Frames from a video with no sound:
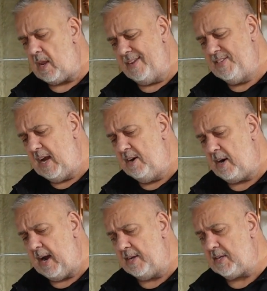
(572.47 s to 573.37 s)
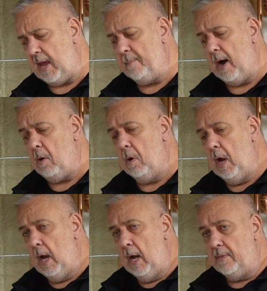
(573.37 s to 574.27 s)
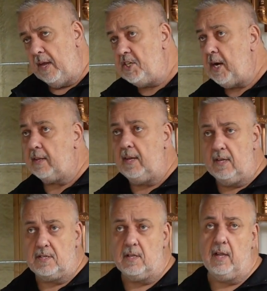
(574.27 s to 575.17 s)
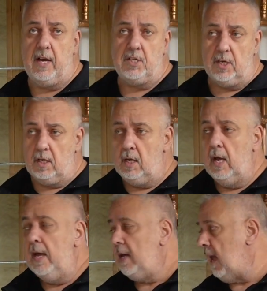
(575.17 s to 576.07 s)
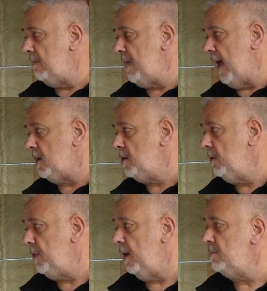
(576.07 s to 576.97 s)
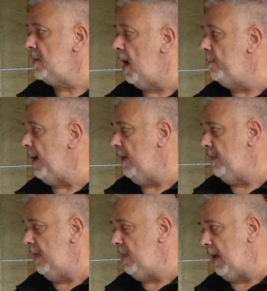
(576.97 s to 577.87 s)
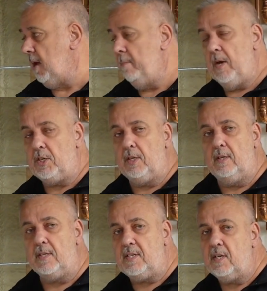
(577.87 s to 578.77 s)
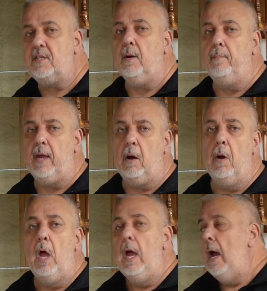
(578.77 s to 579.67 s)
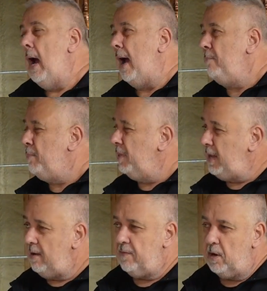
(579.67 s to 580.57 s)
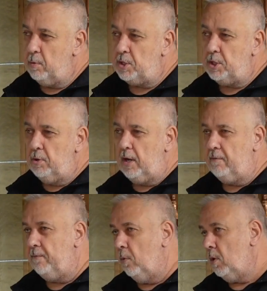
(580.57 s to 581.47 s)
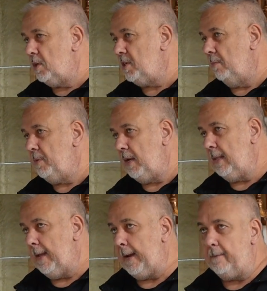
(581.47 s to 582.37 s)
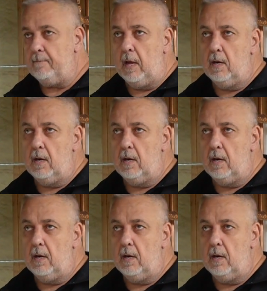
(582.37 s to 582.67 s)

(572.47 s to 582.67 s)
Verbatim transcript: Zehnder guys came out. They checked the installation, gave that two thumbs up, and then they commissioned the system. Now, I believe they were shooting for something like